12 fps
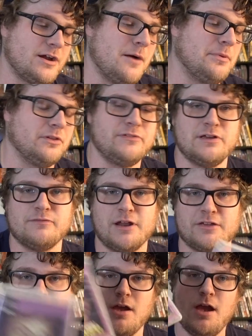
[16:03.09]
couple of
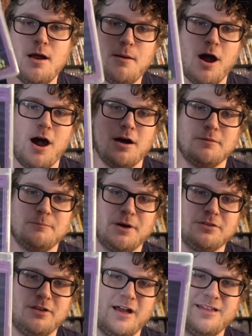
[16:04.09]
evenings.
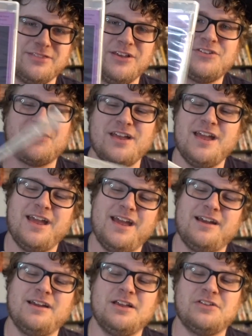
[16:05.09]
But this
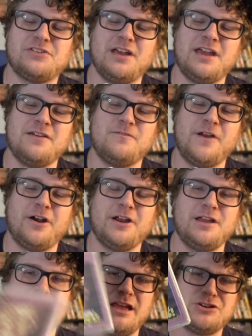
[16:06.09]
is a
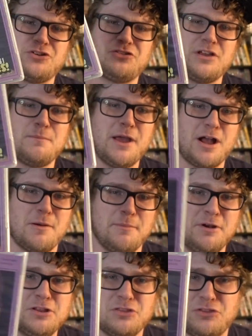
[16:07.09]
very interesting pickup. I'm
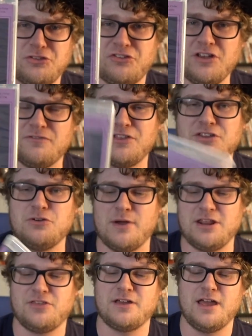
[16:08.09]
gonna see if they do
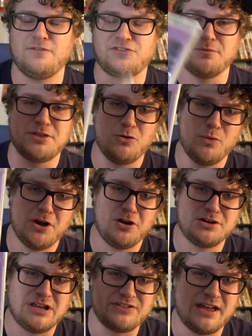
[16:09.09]
anything, if something
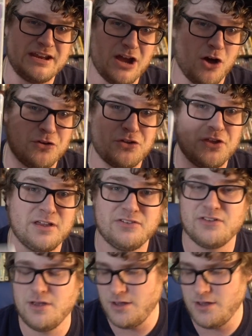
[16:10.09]
weird does any other things.